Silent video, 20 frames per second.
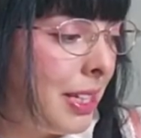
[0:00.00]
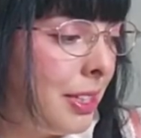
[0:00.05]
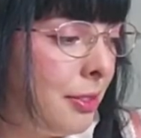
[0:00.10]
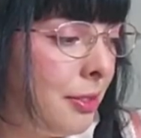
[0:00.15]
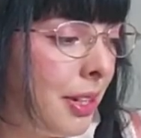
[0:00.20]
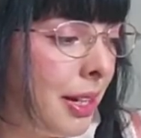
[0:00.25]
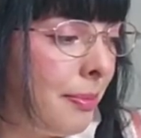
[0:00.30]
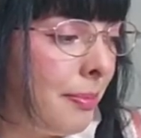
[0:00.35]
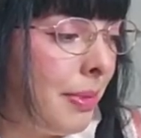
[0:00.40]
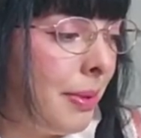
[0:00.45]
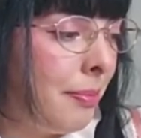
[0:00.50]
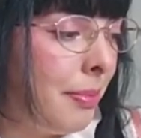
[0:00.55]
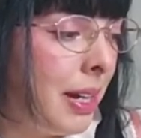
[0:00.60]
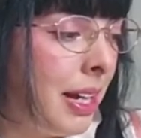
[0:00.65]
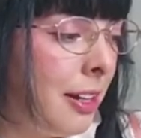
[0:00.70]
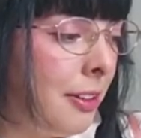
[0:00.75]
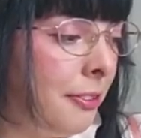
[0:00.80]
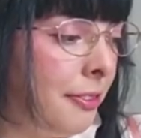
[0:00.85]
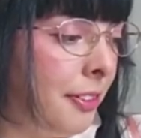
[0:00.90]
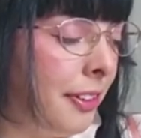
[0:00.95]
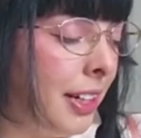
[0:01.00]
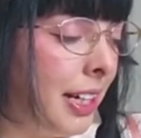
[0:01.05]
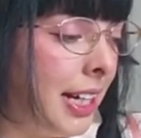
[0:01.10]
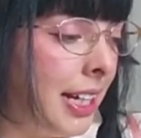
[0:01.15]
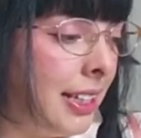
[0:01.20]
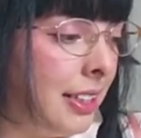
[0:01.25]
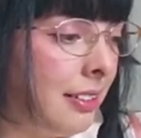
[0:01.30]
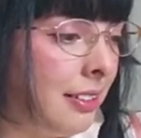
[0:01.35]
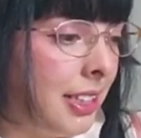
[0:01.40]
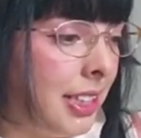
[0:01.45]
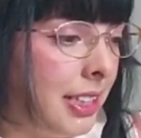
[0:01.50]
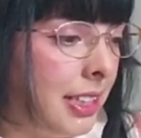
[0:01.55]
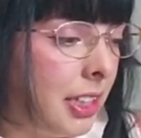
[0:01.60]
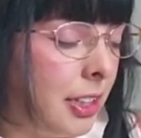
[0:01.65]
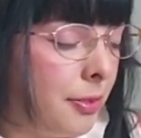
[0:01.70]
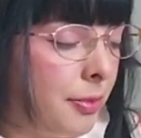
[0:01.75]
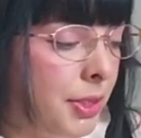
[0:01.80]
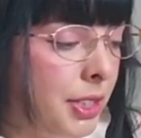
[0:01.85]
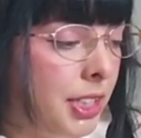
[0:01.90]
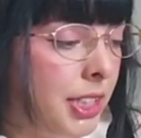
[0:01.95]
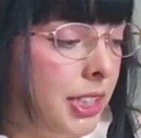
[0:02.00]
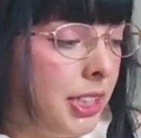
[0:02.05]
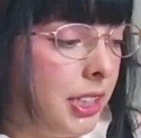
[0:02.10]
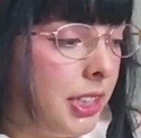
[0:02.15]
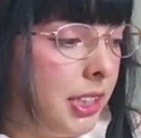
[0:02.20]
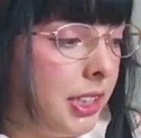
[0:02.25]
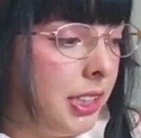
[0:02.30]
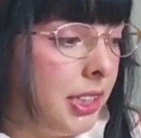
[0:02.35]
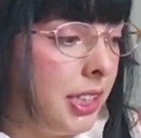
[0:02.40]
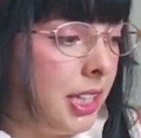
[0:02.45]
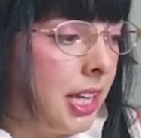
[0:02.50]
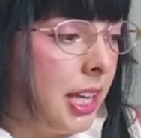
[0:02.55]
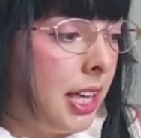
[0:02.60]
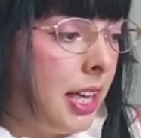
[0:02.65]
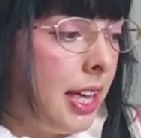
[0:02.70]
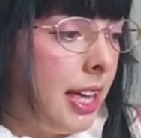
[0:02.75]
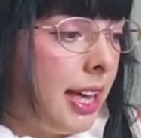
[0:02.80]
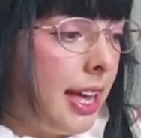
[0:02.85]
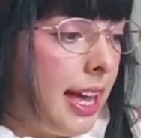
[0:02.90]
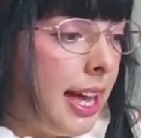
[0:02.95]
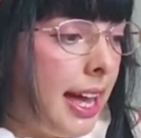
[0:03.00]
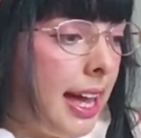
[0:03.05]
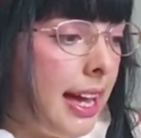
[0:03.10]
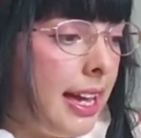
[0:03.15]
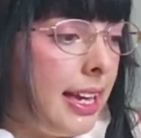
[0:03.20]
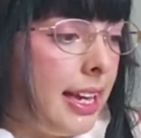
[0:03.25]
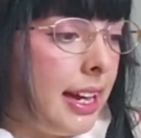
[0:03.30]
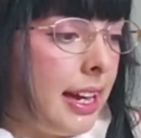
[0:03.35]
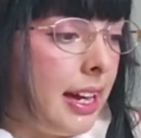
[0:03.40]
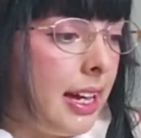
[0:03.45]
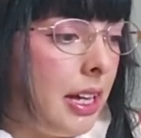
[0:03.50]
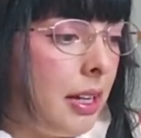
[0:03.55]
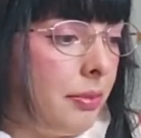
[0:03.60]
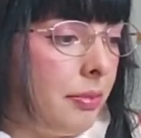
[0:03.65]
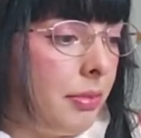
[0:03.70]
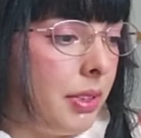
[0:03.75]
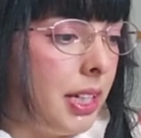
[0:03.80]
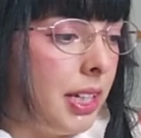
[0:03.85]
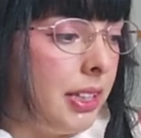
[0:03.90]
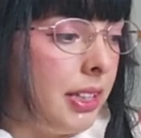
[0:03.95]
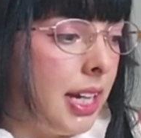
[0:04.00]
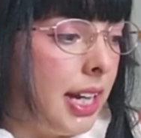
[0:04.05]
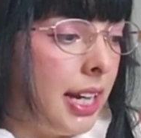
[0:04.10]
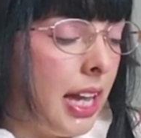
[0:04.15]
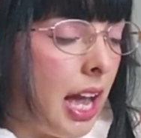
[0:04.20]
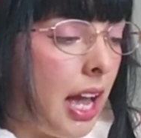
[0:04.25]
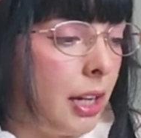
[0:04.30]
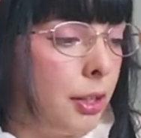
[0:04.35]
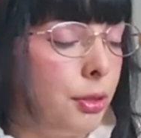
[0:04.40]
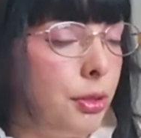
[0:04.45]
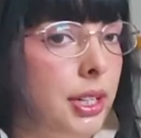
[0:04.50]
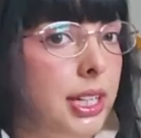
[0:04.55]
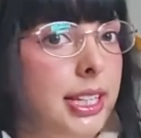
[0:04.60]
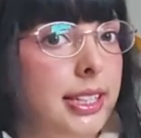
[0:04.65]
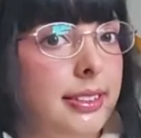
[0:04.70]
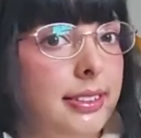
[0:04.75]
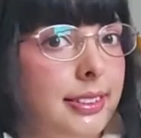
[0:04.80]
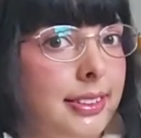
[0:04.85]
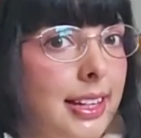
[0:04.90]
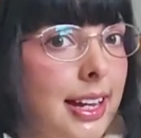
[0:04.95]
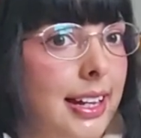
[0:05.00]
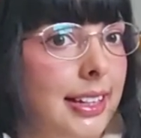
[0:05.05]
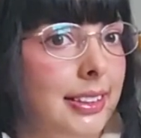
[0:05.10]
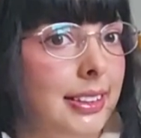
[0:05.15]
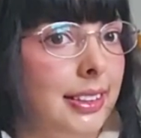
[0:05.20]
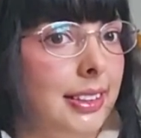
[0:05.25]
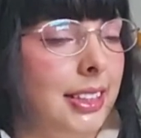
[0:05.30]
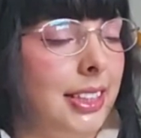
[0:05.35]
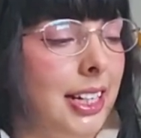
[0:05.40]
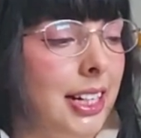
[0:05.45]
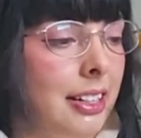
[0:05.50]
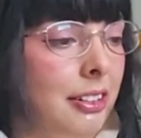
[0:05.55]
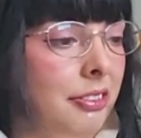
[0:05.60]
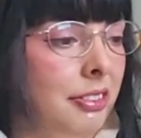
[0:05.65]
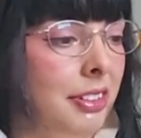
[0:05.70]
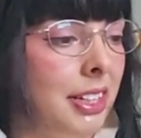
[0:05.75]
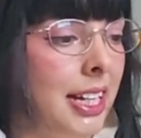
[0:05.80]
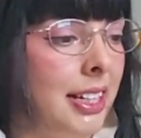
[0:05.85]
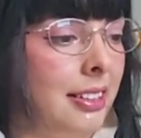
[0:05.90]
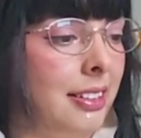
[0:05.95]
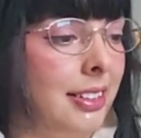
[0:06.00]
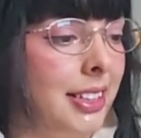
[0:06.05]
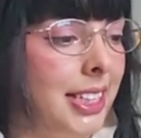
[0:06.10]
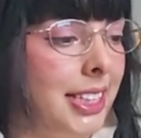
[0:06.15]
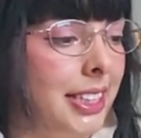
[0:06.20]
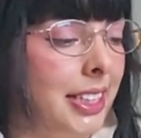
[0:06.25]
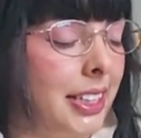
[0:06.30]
You're a member of online Lolita communities. I am, and I actually started in an online Lolita